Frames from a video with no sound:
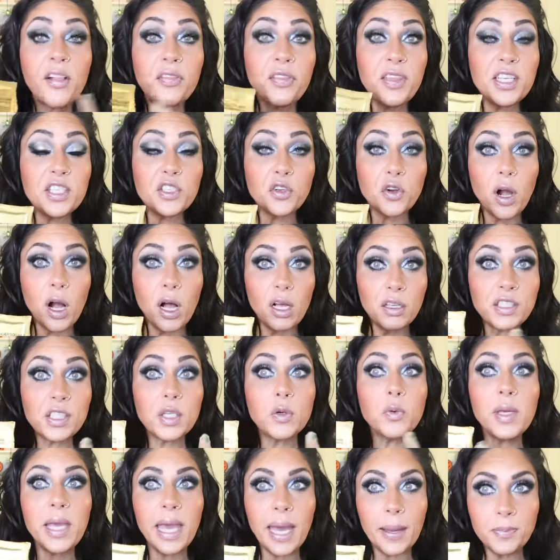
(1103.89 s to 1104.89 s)
These are
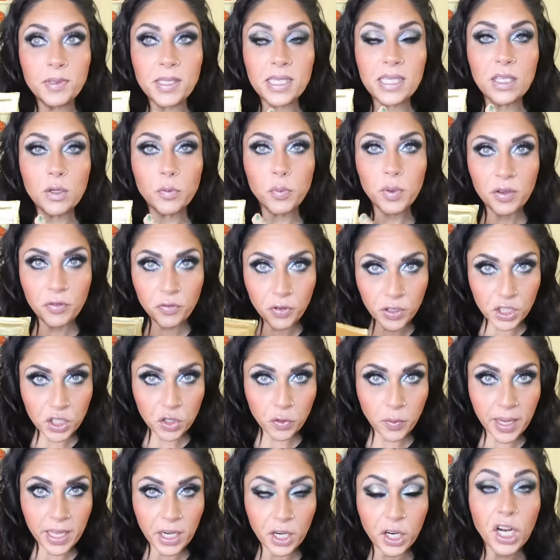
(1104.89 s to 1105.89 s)
also kept in the
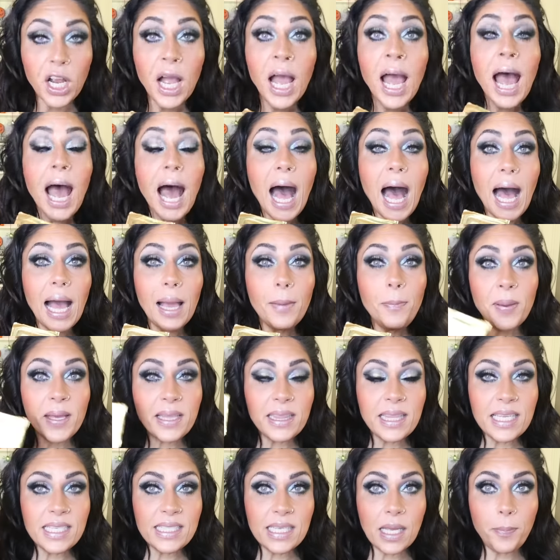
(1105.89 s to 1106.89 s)
refrigerator. I
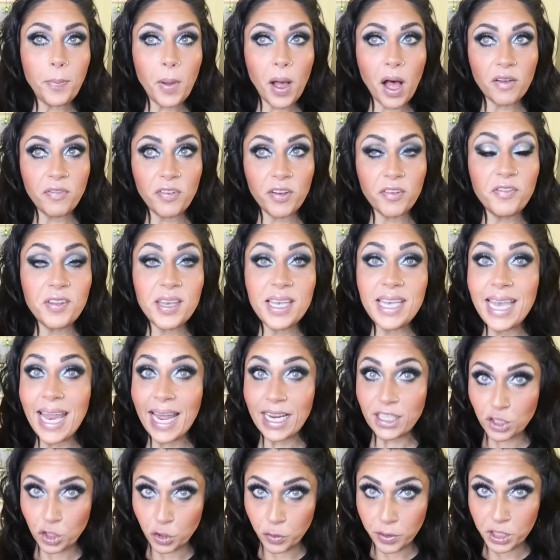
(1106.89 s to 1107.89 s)
picked these up off of
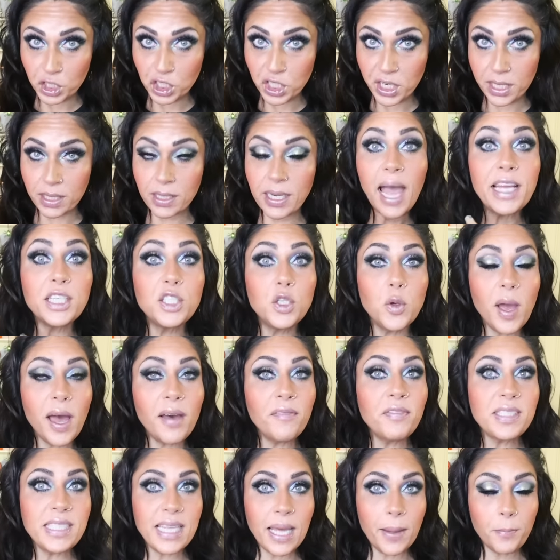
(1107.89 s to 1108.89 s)
Netrition. I do
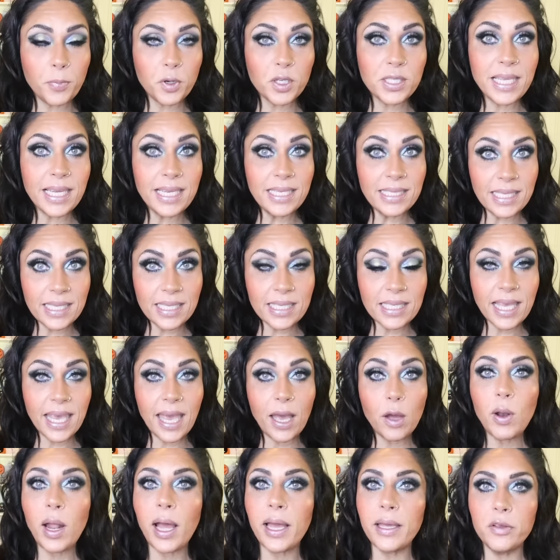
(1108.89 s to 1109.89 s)
have a 10%
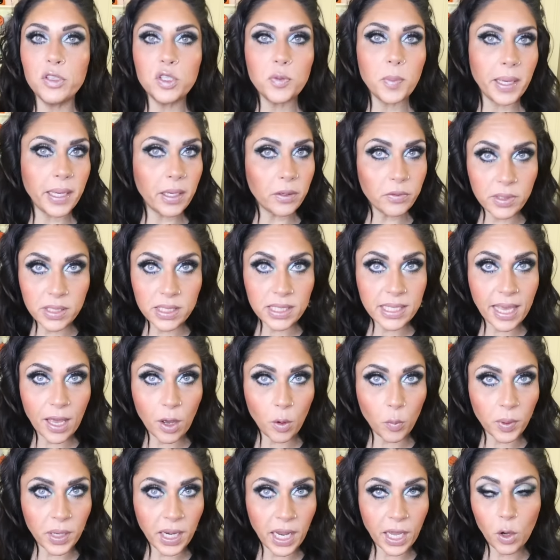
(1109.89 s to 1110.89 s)
discount. I use my own
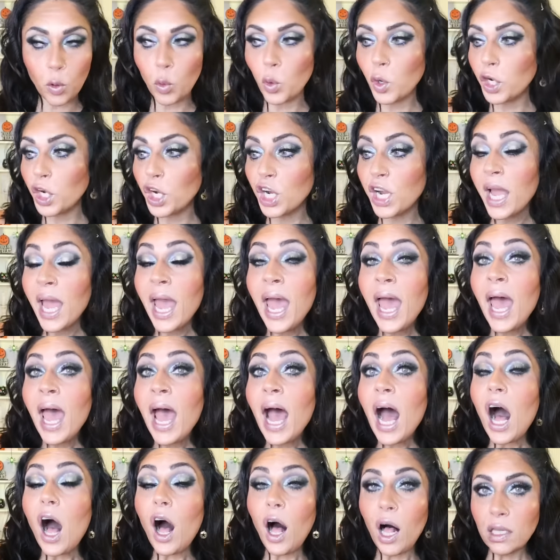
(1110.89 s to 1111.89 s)
discount when I order order.
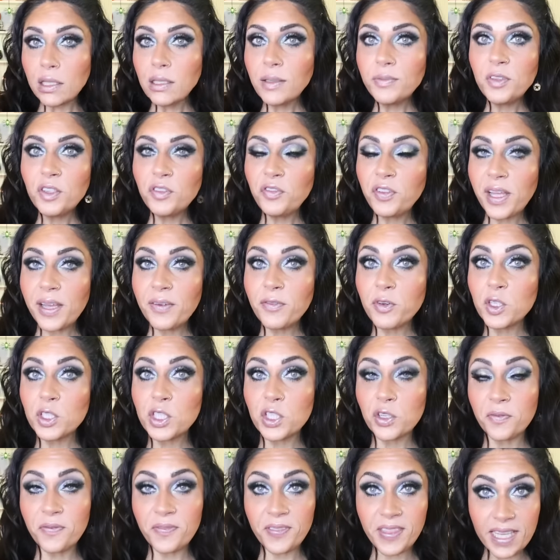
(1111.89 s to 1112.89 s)
All of the
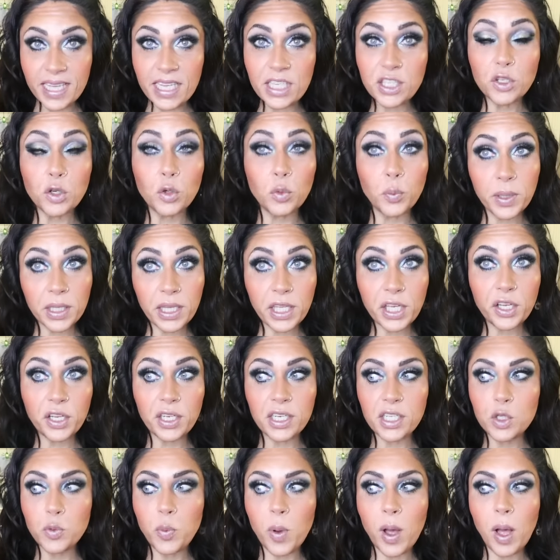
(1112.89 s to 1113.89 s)
flavors are, these are really
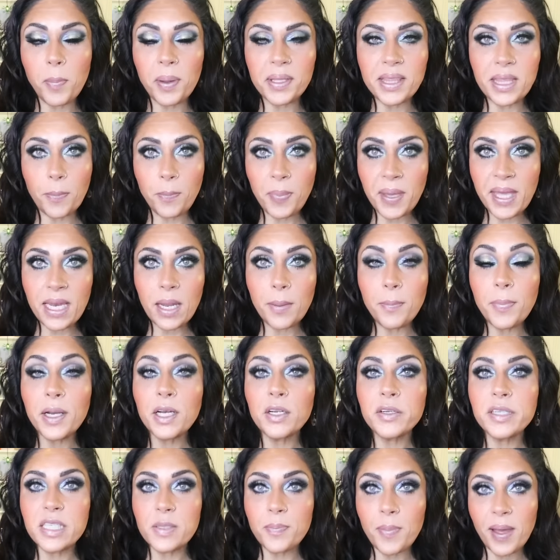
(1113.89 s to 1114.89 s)
good as well, but the peanut
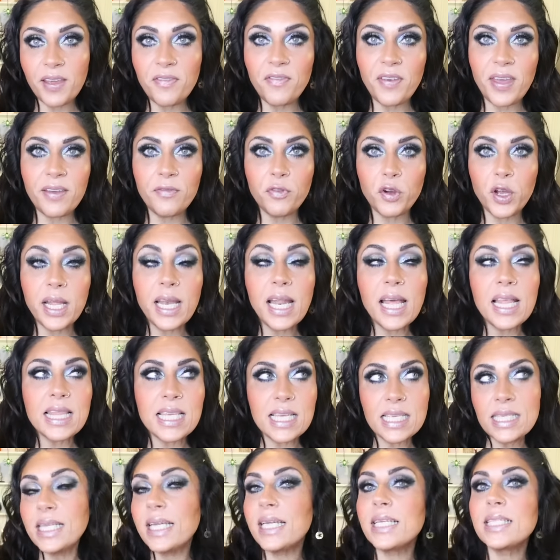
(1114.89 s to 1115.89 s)
butter is my favorite.
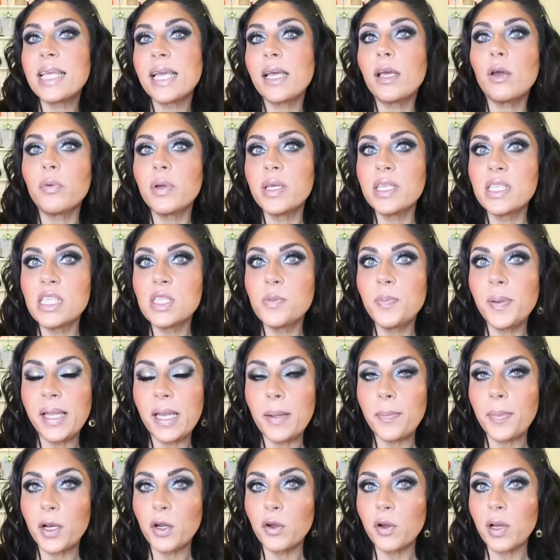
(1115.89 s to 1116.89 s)
This tastes like a Reese's
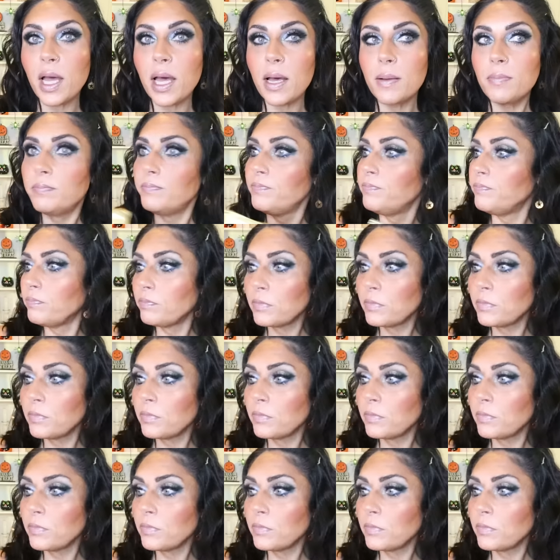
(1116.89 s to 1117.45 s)
peanut butter cup.